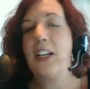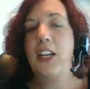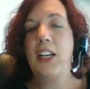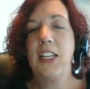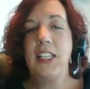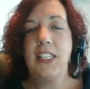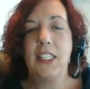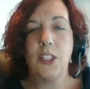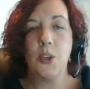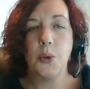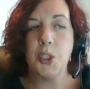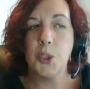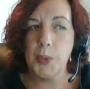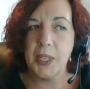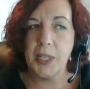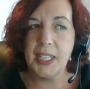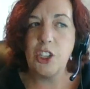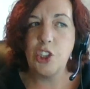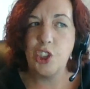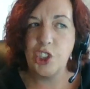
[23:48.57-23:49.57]
So it's really
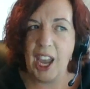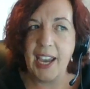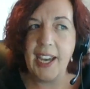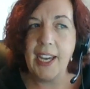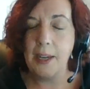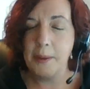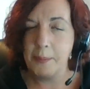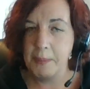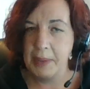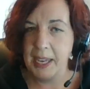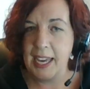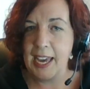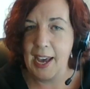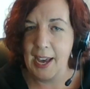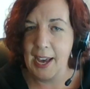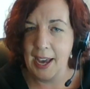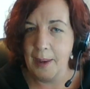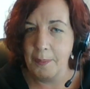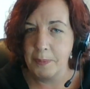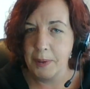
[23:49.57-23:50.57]
shaken me
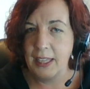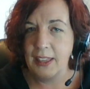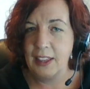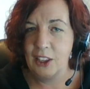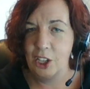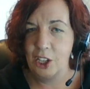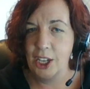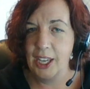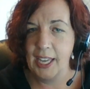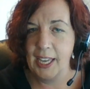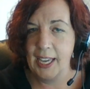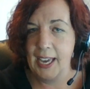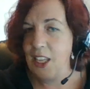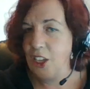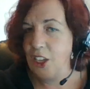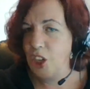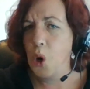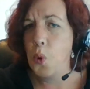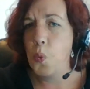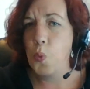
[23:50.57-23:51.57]
up and looking at, you
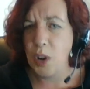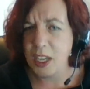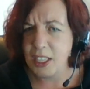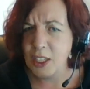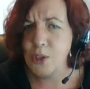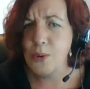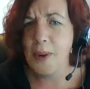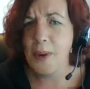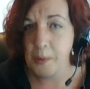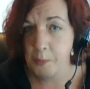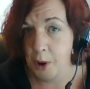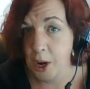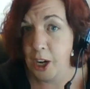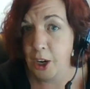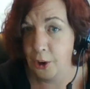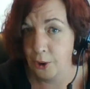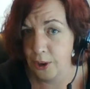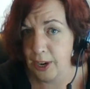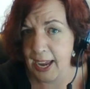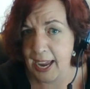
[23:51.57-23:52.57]
know, what do I want to
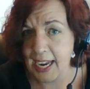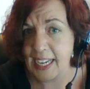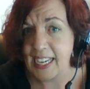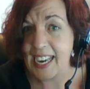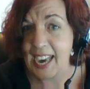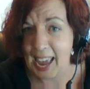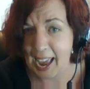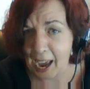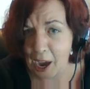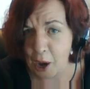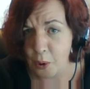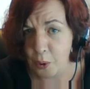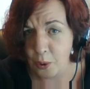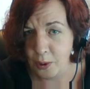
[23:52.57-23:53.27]
create now?